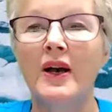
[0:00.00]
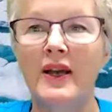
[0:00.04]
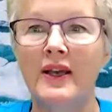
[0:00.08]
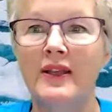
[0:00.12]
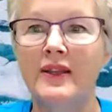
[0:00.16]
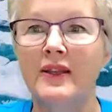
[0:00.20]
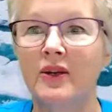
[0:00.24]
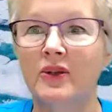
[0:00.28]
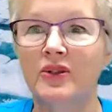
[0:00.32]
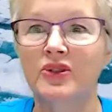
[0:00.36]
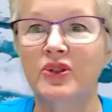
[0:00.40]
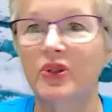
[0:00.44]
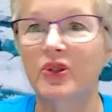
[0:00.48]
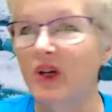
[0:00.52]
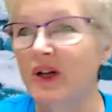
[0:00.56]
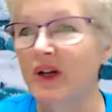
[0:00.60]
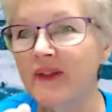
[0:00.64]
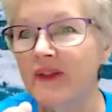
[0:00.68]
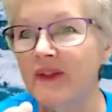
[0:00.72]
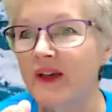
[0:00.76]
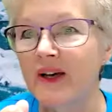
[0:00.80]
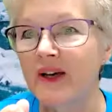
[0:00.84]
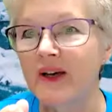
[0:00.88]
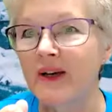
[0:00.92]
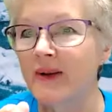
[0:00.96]
you know sort of
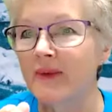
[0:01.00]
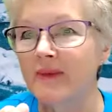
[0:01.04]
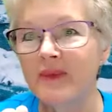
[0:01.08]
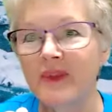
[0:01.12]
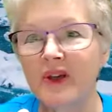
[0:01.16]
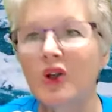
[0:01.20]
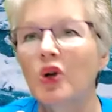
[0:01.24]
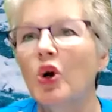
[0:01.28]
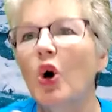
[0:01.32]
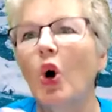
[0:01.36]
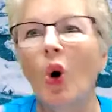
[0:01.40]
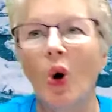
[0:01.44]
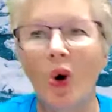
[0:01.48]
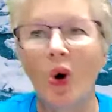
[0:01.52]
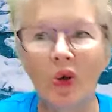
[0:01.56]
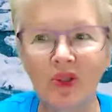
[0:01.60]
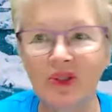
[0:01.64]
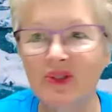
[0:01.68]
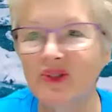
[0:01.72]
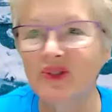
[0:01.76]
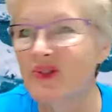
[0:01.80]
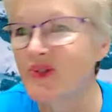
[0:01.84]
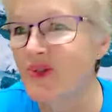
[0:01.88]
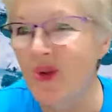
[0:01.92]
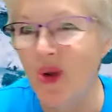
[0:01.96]
the the
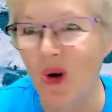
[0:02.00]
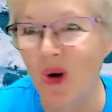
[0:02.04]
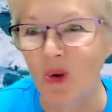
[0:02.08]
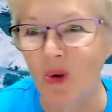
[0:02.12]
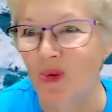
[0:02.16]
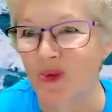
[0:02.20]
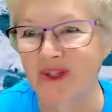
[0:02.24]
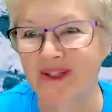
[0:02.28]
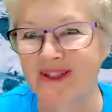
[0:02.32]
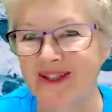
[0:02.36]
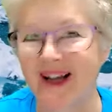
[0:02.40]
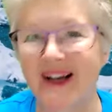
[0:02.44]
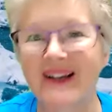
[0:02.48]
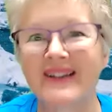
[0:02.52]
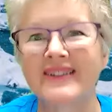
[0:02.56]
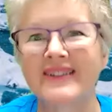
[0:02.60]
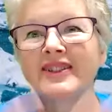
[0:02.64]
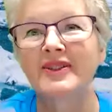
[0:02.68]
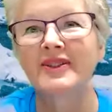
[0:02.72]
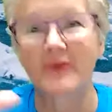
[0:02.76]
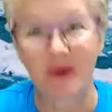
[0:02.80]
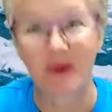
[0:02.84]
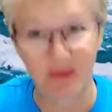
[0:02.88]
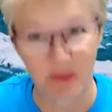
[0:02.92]
Coles Notes as